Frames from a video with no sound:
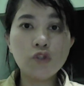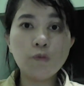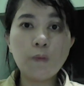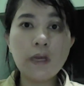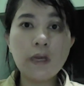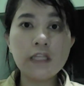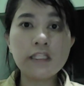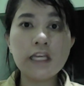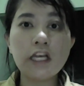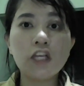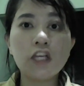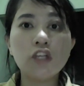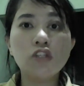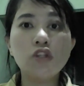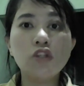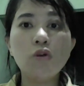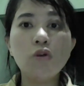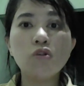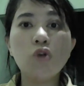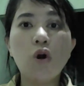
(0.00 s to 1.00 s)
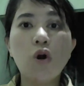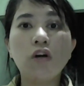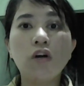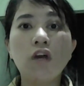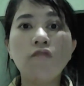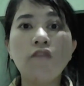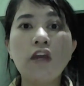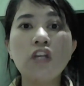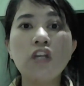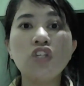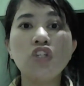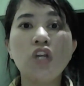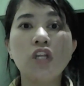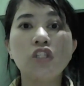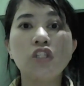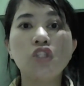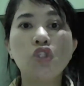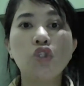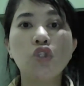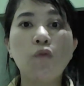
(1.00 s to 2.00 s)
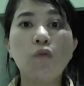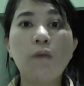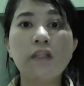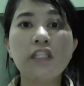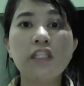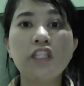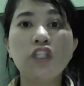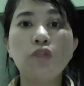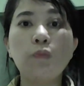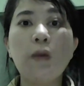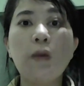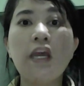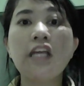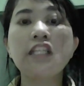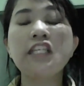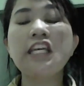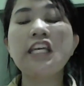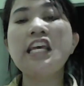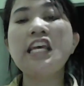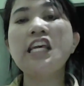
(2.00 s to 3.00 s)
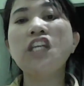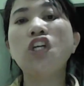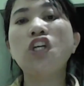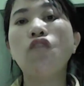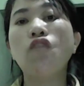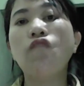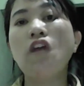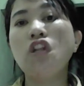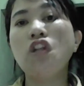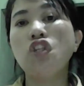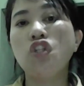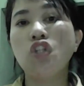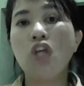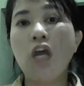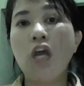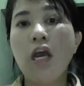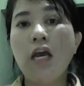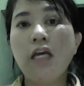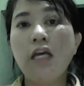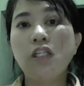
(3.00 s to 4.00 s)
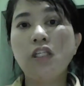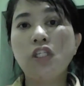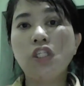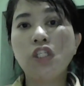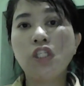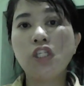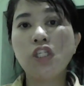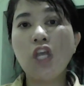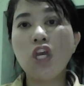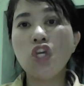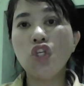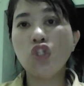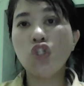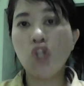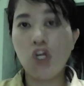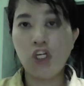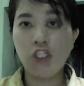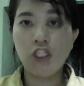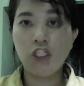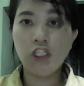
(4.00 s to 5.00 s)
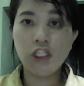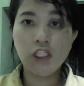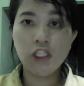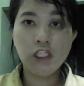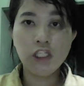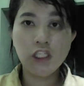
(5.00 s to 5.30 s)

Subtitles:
basic social conventions to participate in conversations.